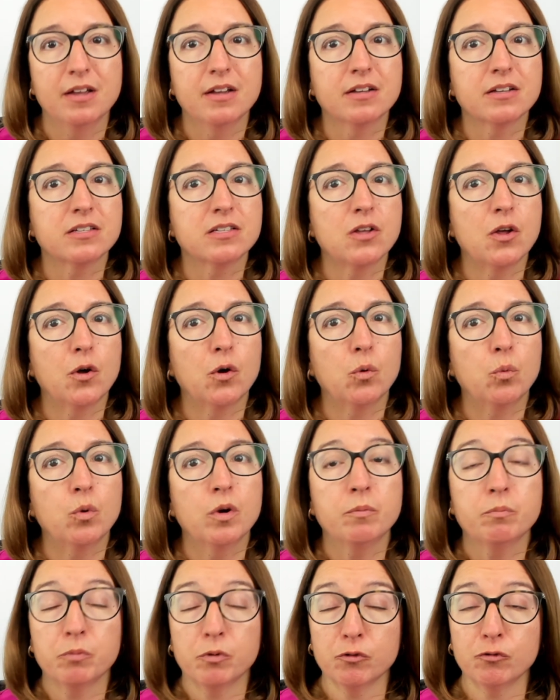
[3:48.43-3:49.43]
So
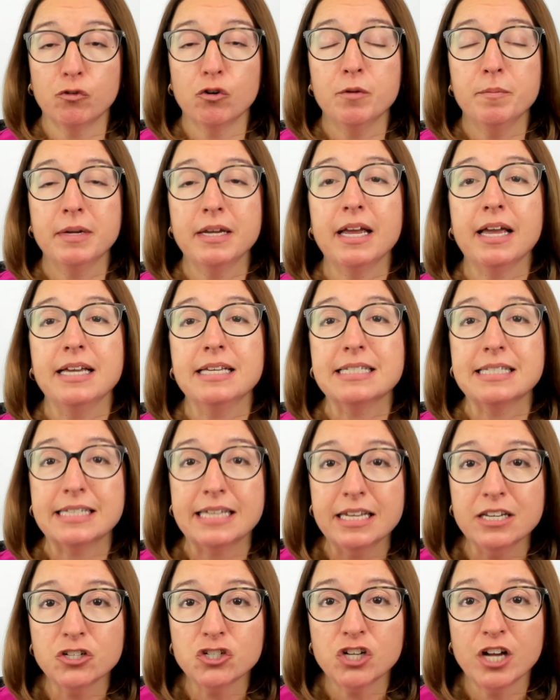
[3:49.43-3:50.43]
when performing a
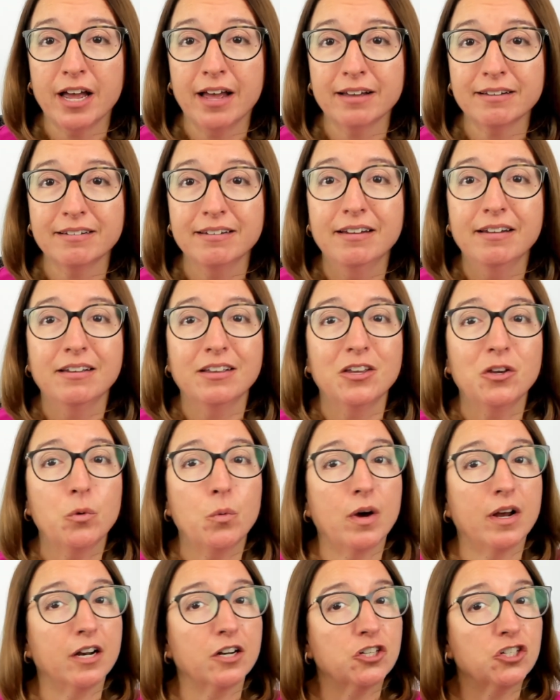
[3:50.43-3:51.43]
skin check, you
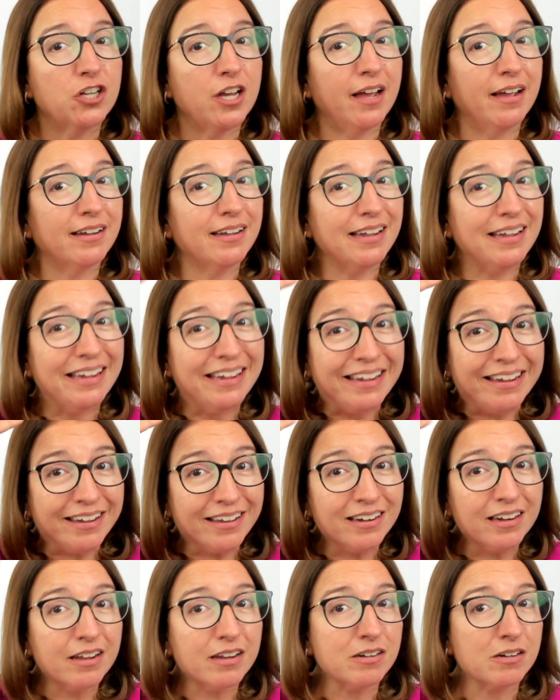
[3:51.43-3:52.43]
want to check
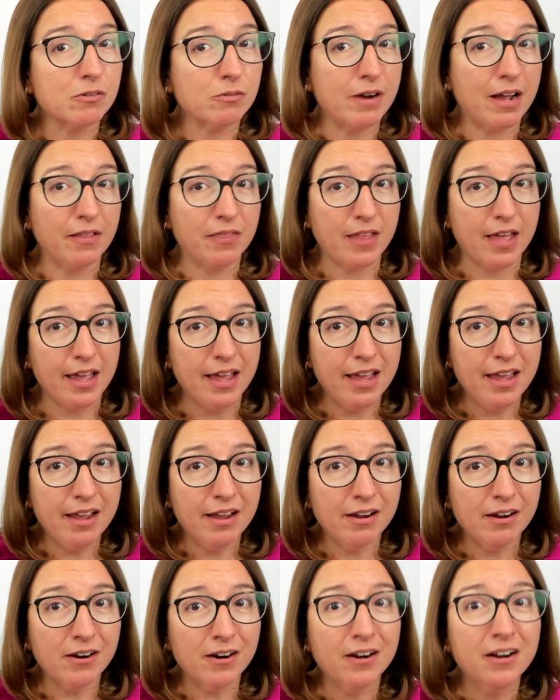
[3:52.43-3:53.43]
in and around the
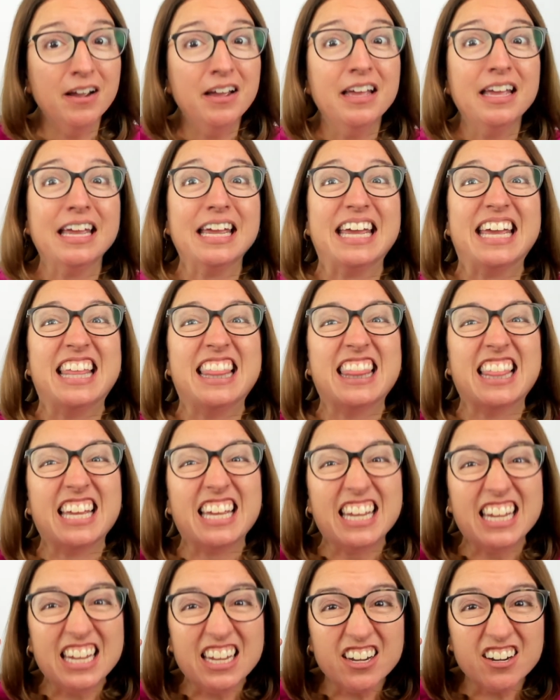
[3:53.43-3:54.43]
hair, in the
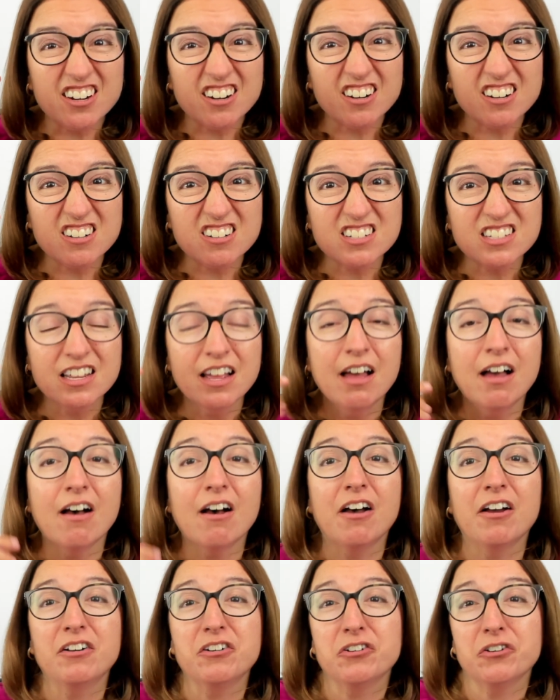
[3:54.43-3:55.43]
ears,
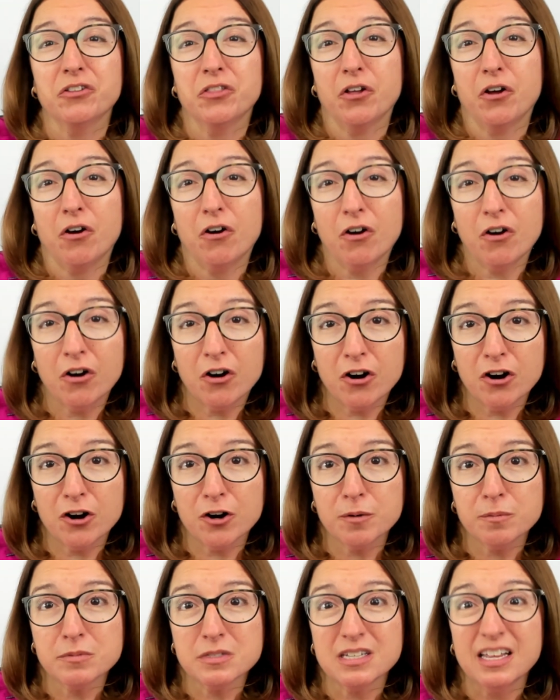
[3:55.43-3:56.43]
under the
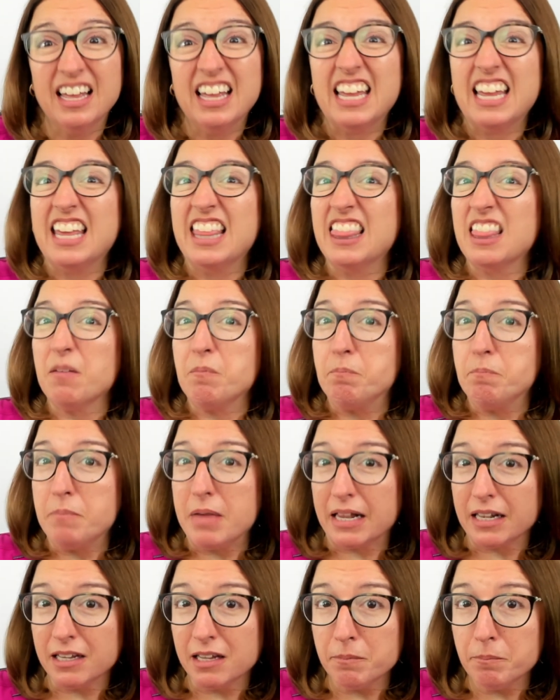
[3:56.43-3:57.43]
arms, in the
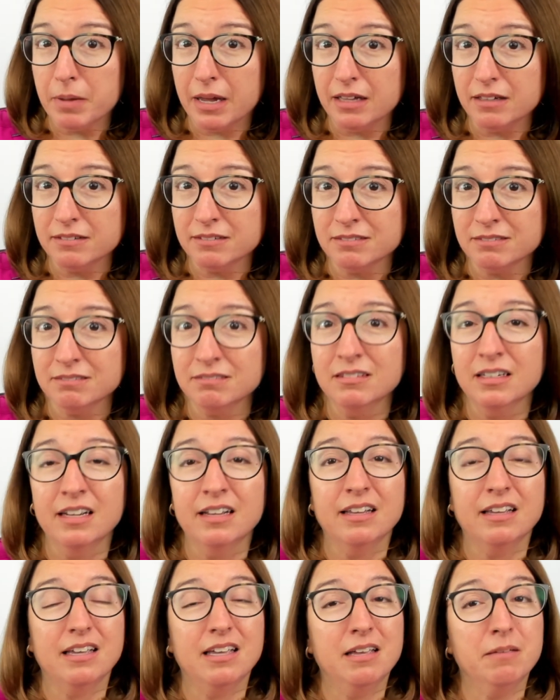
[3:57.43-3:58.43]
belly button,
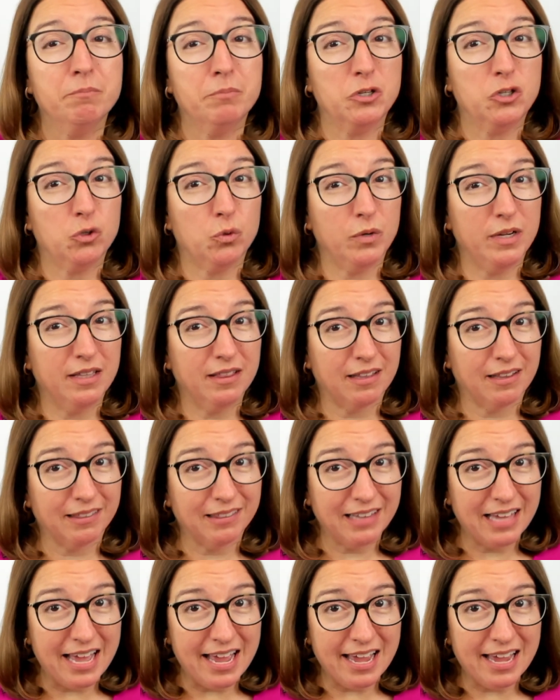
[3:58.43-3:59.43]
in between the
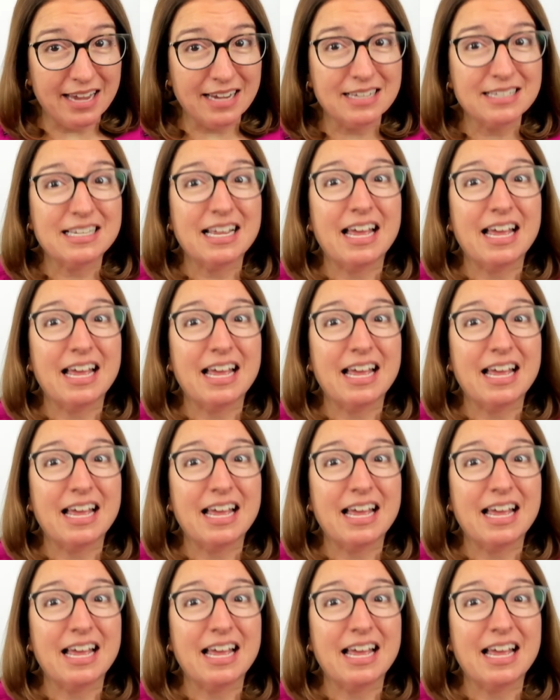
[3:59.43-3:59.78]
legs,